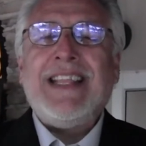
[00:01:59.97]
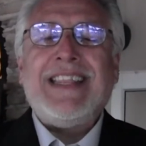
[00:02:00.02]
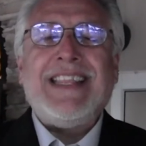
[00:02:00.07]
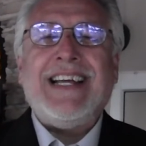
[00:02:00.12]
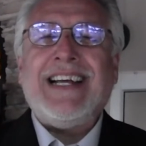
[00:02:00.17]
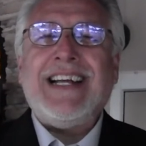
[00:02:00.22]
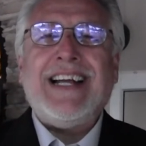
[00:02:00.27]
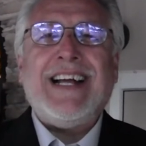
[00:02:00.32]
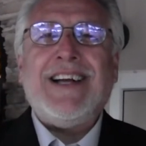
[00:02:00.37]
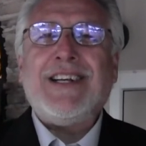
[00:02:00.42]

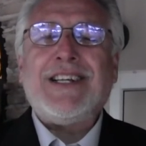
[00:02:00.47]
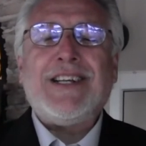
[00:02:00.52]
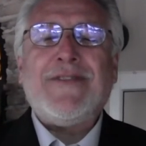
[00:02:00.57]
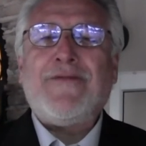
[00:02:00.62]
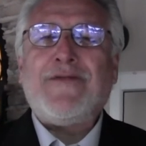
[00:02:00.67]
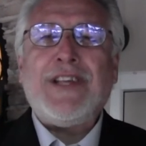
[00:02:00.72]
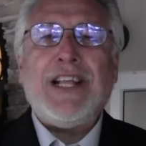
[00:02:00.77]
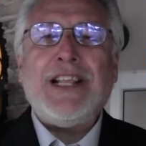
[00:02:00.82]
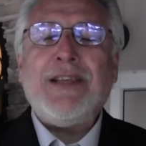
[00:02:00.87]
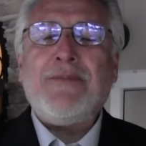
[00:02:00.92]
the
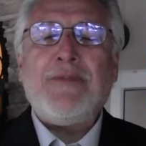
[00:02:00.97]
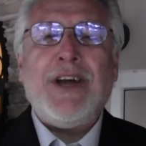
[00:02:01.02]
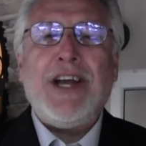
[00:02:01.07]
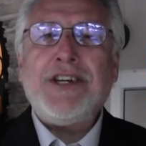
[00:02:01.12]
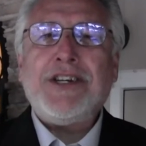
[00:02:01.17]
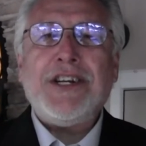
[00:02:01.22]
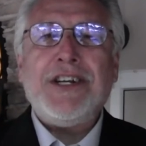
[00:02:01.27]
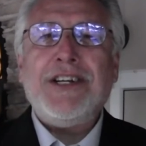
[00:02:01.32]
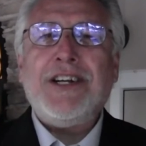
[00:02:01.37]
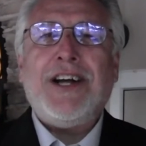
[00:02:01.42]

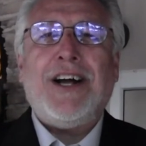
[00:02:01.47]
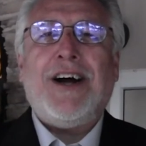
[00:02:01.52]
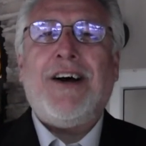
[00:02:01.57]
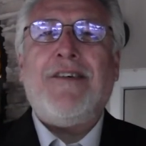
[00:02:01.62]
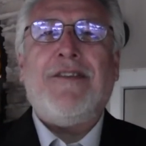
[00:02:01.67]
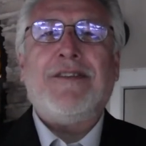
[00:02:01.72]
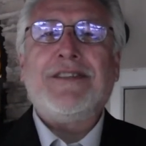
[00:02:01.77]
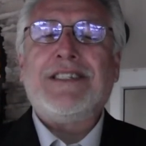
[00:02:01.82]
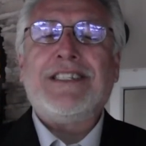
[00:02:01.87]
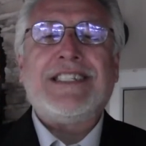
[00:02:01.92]
celebration
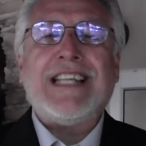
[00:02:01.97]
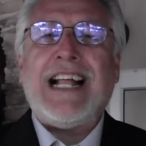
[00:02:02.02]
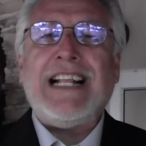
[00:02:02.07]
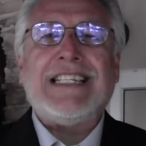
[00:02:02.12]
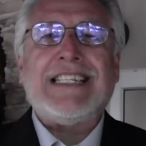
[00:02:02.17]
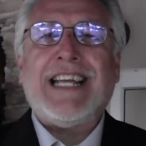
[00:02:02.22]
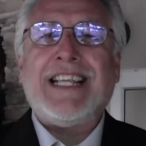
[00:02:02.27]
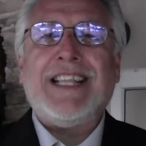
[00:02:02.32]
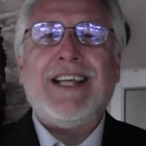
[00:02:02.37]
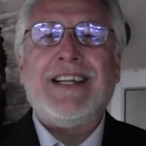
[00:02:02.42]
of
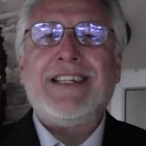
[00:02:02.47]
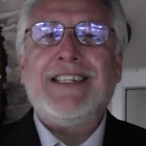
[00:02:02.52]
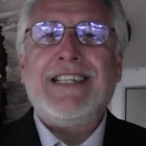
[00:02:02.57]
salsa, the